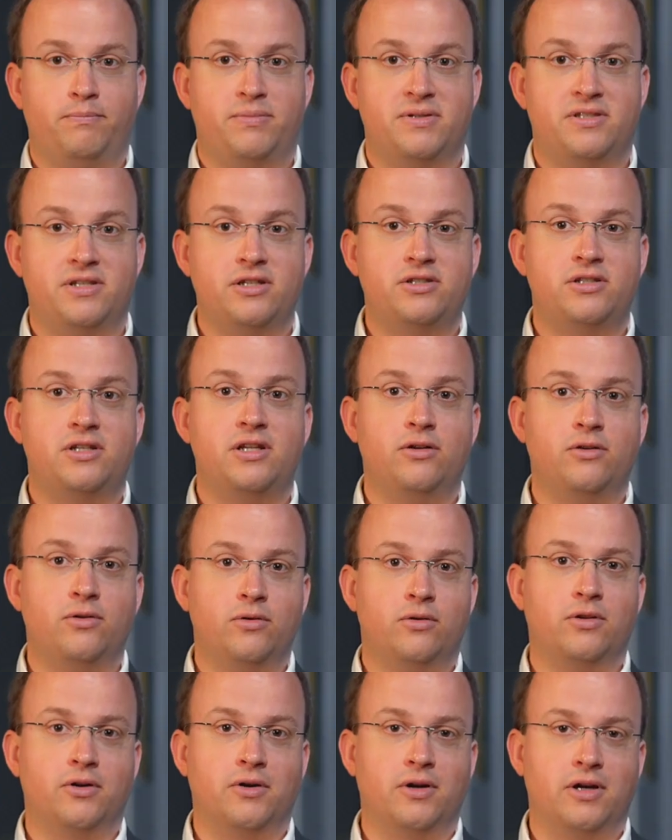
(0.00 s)
Positioning
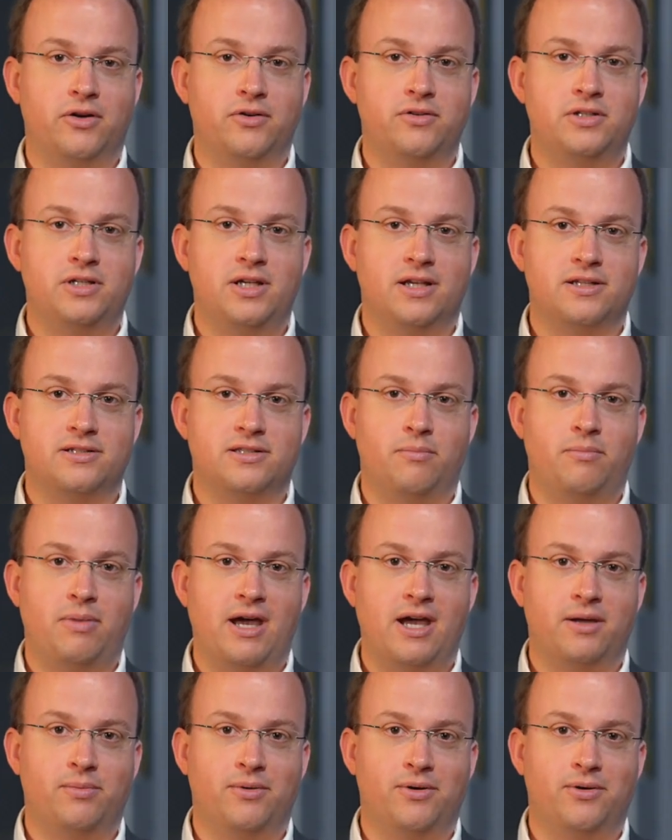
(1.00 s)
nuclear energy as the
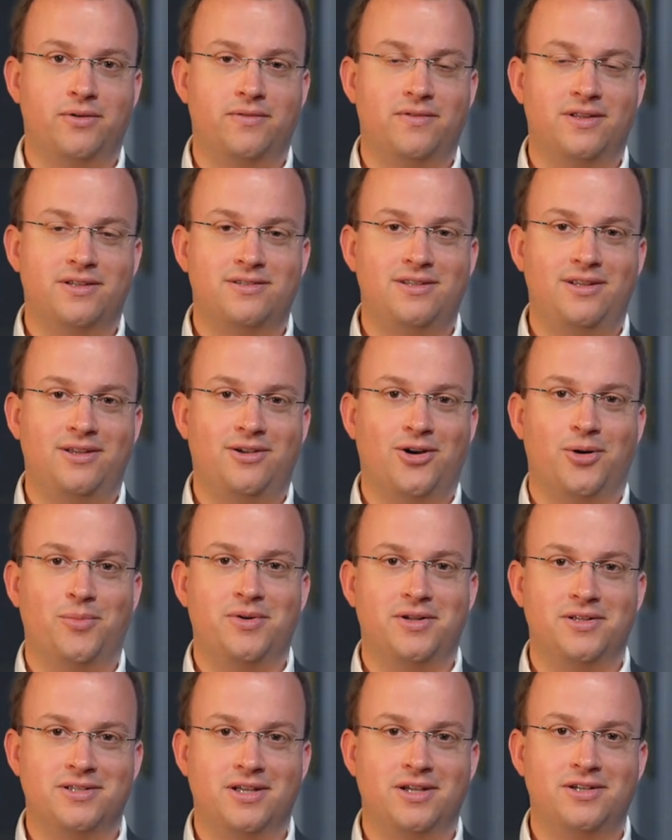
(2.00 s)
backbone of this
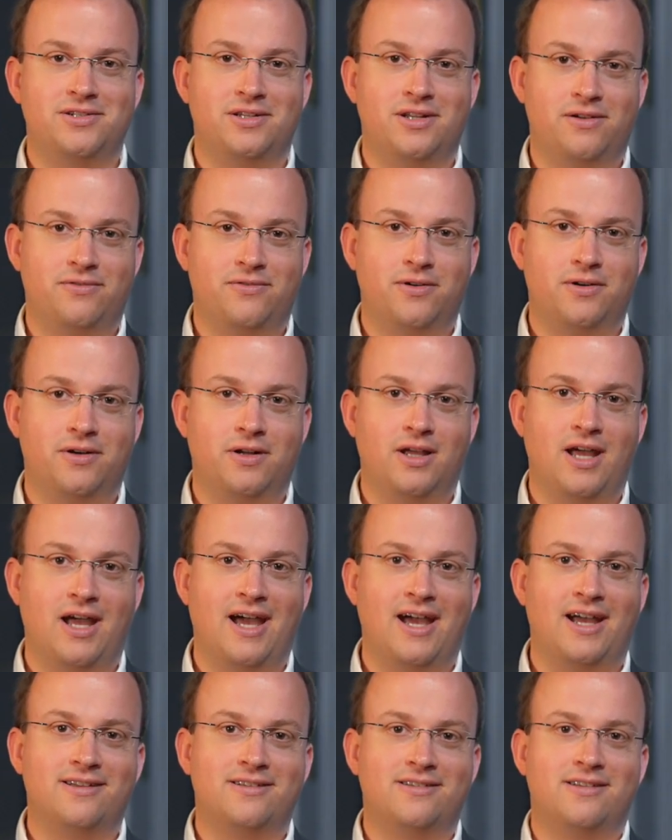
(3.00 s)
decarbonization effort
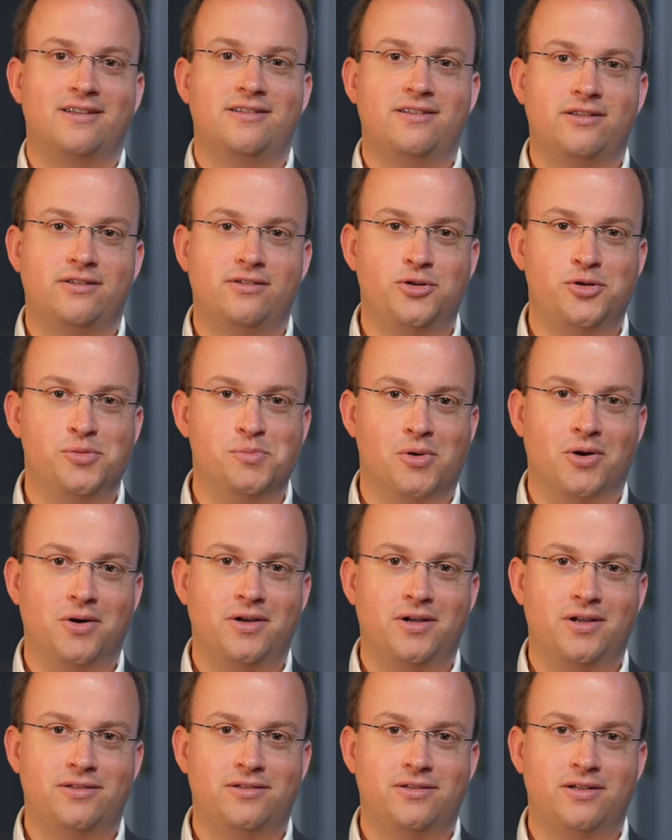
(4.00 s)
accesses new
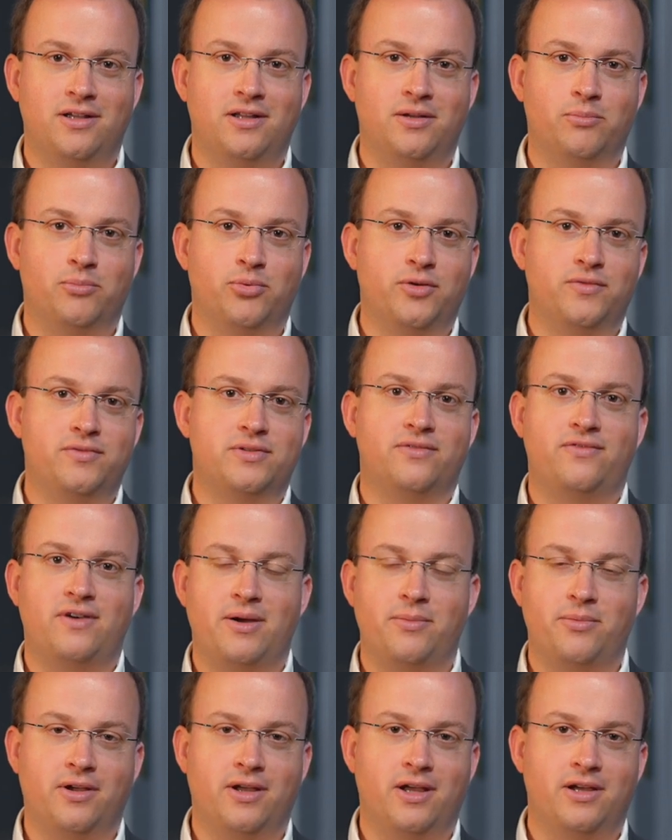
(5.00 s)
markets and improves the
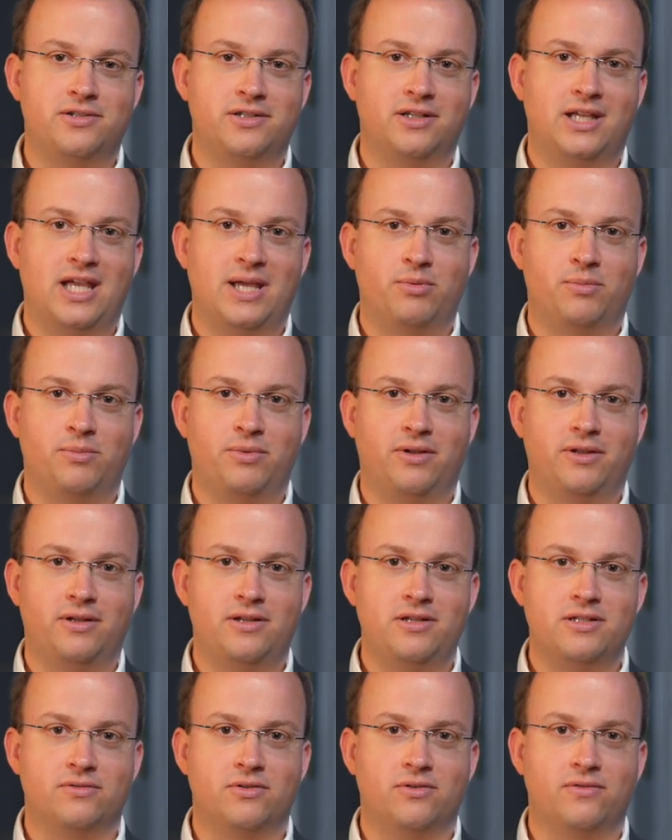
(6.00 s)
fabrication
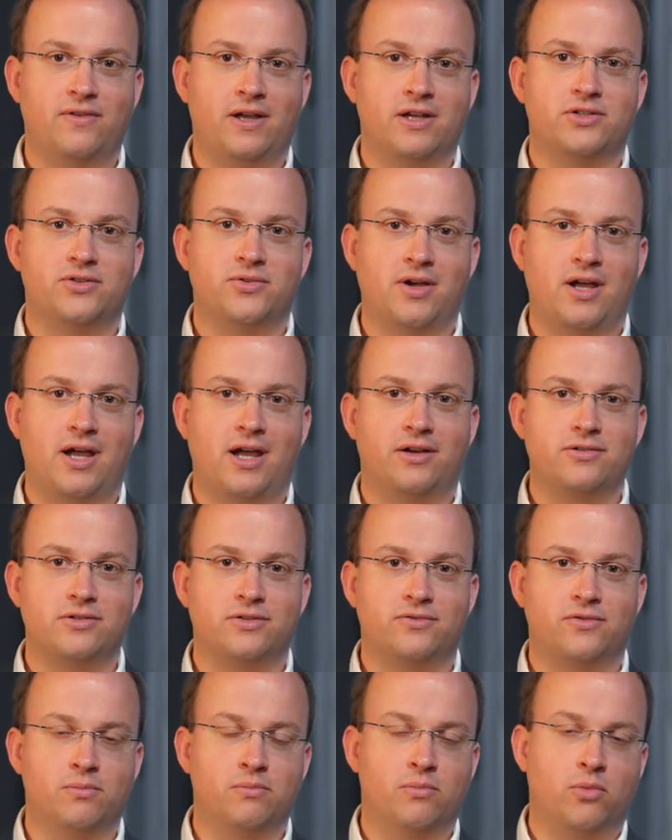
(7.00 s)
capabilities of advanced reactors
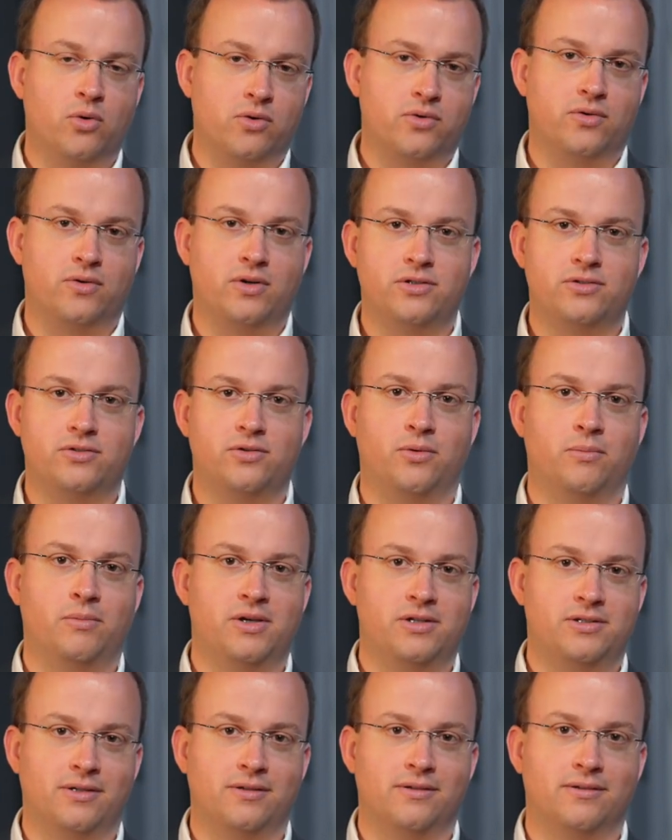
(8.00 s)
for more traditional
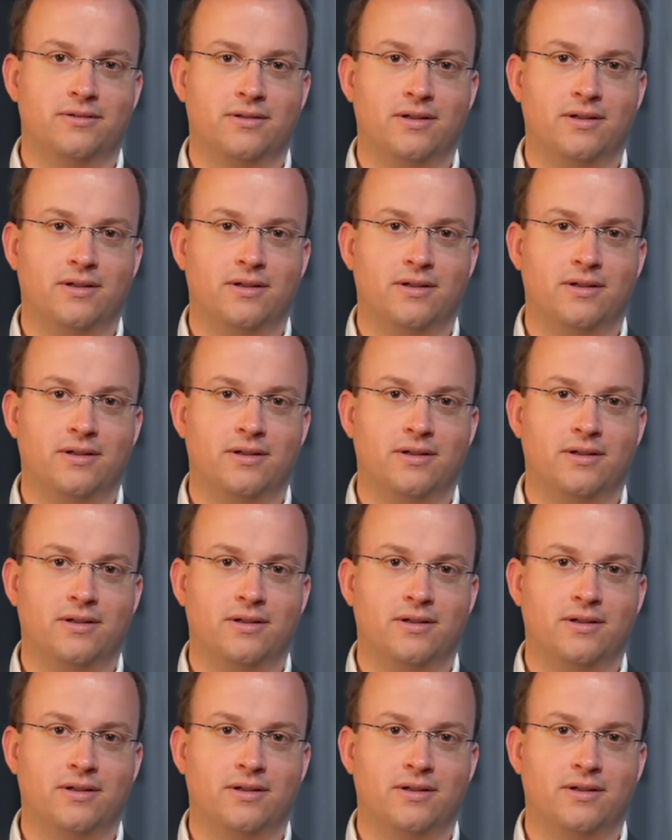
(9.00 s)
missions.